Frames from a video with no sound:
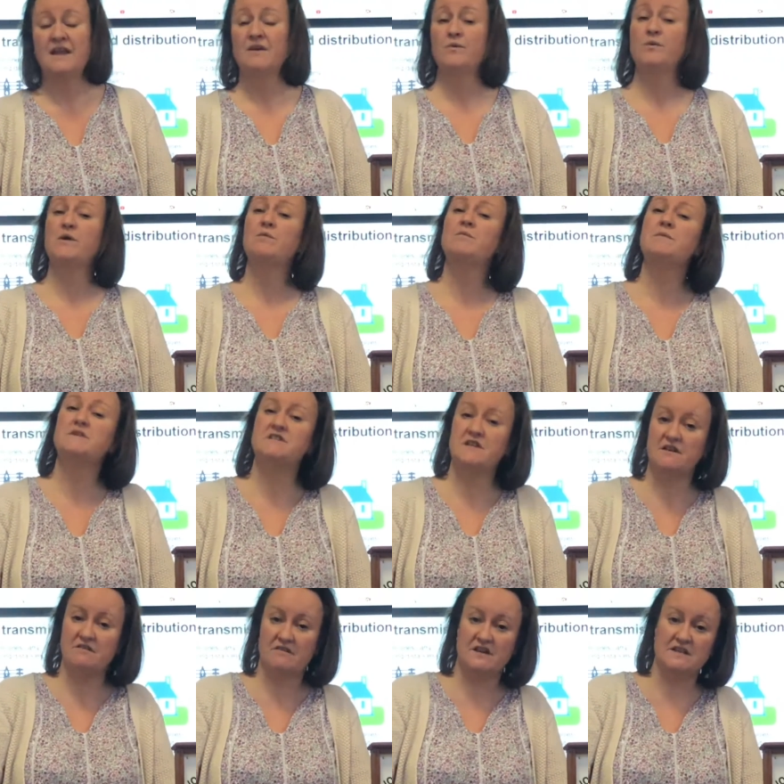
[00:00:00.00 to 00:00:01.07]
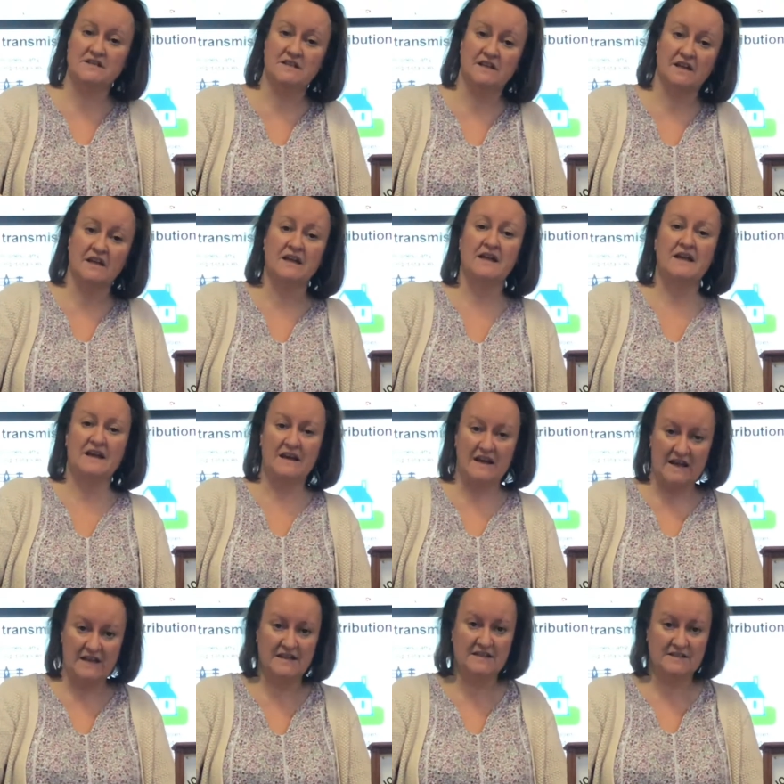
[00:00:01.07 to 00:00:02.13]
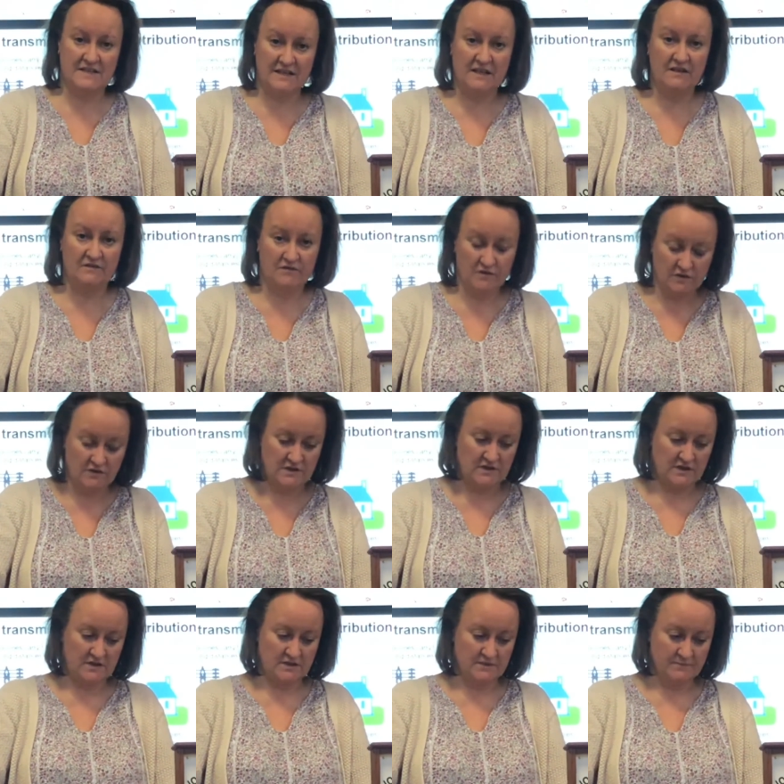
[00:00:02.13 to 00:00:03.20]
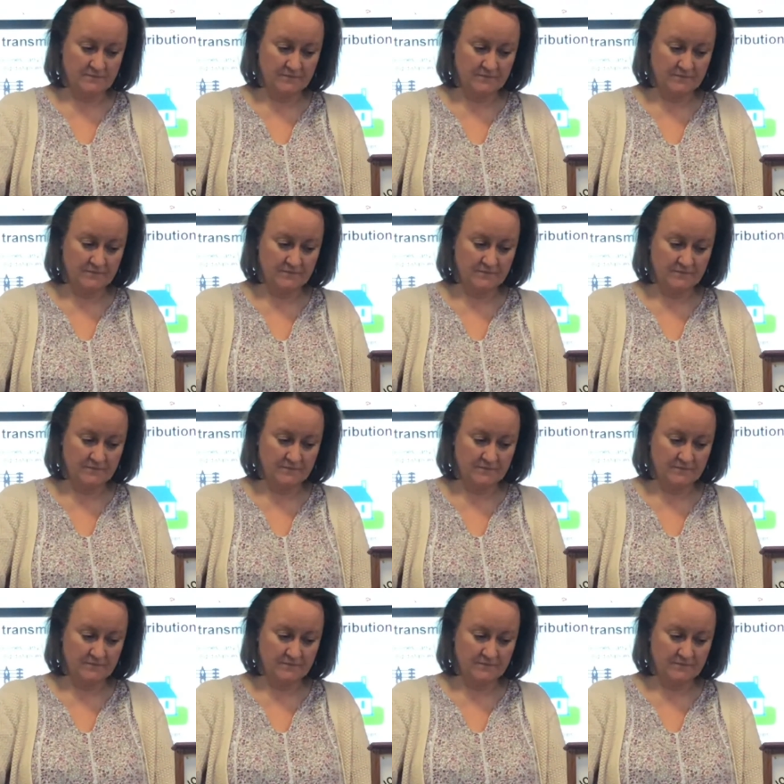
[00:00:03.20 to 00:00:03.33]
we would be generating an AC voltage.